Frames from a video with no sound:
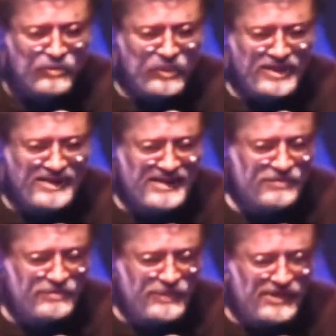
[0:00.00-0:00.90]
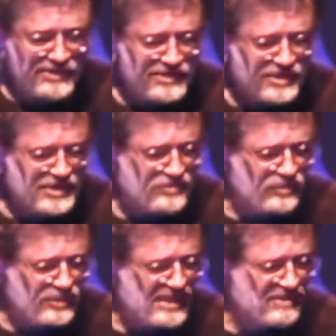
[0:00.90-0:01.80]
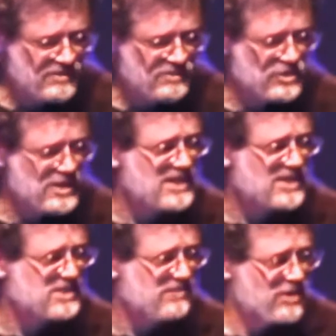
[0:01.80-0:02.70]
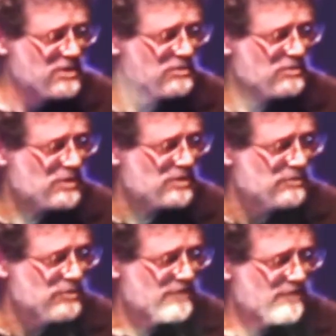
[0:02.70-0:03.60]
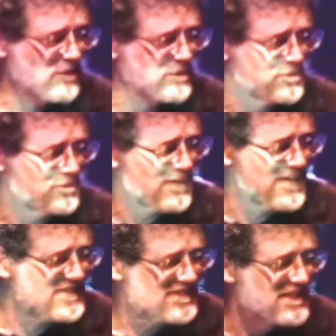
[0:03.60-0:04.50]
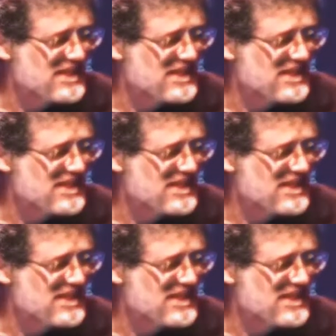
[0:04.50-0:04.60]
what anthropologists without a trace of humor refer to as